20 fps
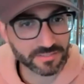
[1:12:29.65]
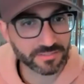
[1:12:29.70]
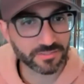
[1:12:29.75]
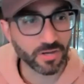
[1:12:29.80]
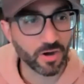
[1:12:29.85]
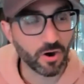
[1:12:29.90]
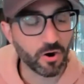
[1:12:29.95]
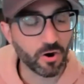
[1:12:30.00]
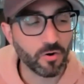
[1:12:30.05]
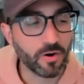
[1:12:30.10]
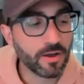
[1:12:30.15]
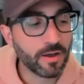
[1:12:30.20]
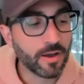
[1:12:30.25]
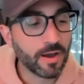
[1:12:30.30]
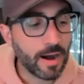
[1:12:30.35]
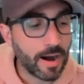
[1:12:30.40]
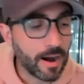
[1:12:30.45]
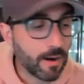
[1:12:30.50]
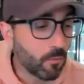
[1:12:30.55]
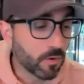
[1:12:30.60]
So
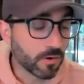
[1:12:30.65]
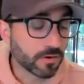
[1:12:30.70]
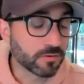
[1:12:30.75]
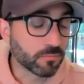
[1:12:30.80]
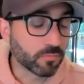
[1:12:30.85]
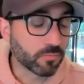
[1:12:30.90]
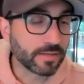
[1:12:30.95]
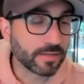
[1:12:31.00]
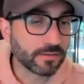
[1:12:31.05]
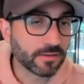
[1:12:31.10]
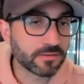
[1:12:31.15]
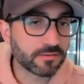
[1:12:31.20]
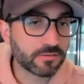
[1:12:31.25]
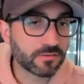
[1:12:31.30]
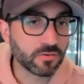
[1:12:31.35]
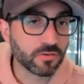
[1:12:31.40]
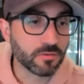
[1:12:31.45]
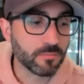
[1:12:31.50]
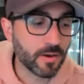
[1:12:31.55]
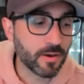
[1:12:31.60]
I wanted to bring this
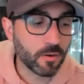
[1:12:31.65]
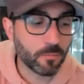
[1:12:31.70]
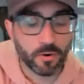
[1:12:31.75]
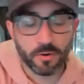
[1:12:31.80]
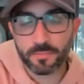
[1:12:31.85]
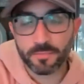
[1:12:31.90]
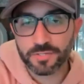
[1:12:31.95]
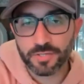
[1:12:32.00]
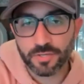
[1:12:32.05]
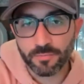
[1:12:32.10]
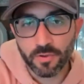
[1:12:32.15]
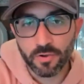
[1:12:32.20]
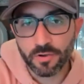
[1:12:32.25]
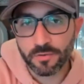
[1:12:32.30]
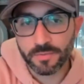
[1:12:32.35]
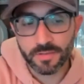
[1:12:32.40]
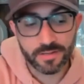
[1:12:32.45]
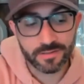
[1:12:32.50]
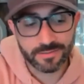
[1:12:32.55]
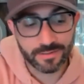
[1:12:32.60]
to the Mental Purpose community
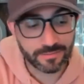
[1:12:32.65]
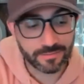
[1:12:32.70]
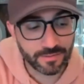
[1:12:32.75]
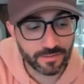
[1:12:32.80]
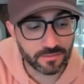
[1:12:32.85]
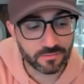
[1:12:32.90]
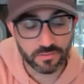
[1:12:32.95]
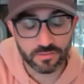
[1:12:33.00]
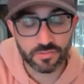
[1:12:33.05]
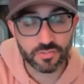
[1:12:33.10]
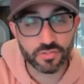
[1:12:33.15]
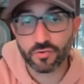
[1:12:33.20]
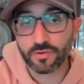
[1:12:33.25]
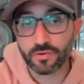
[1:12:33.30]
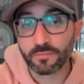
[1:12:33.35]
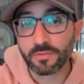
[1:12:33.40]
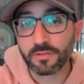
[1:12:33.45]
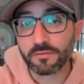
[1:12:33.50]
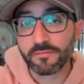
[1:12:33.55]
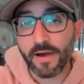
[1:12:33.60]
because I think it's
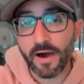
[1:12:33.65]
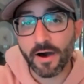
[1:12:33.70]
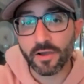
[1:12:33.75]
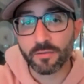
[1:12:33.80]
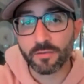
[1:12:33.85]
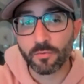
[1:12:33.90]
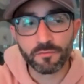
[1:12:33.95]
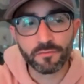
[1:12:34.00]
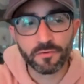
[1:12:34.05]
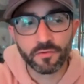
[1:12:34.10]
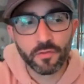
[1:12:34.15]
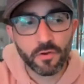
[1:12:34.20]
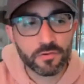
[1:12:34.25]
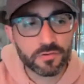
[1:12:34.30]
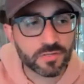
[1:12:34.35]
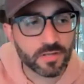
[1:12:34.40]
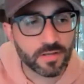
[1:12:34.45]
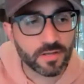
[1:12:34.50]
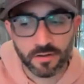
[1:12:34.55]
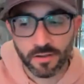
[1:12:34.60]
extremely valuable for
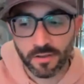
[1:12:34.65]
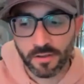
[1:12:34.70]
those that